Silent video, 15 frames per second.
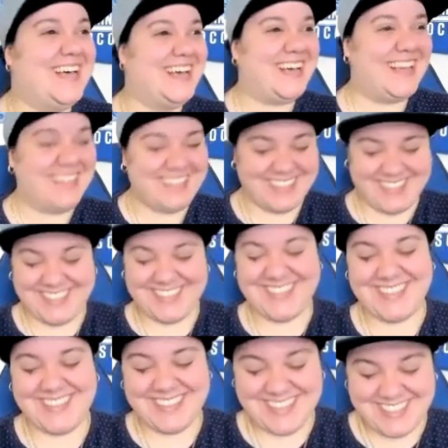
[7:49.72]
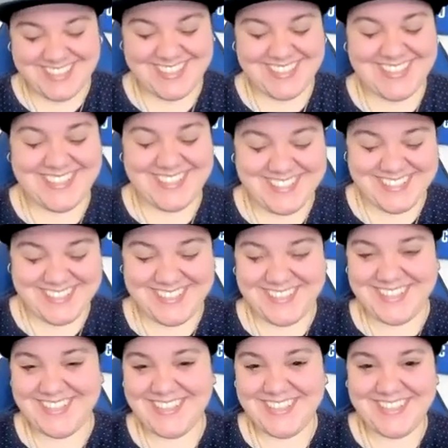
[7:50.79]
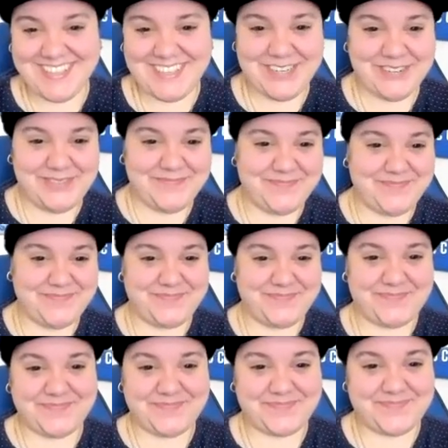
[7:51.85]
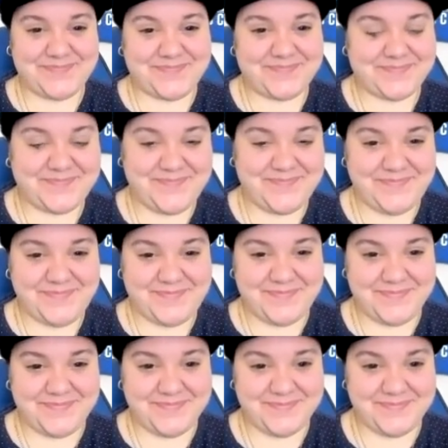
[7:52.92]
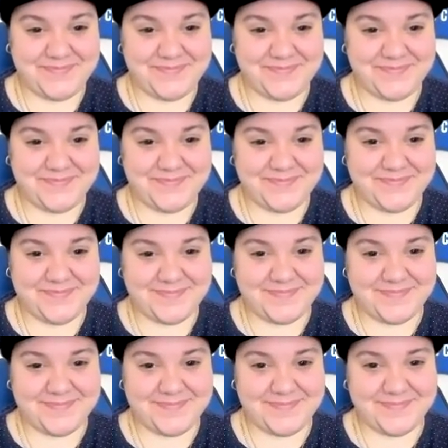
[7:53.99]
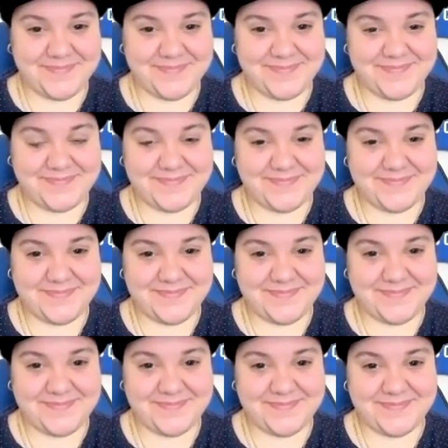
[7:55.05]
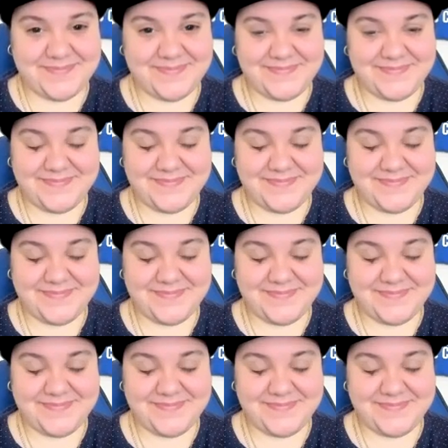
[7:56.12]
No words are spoken by the person on screen.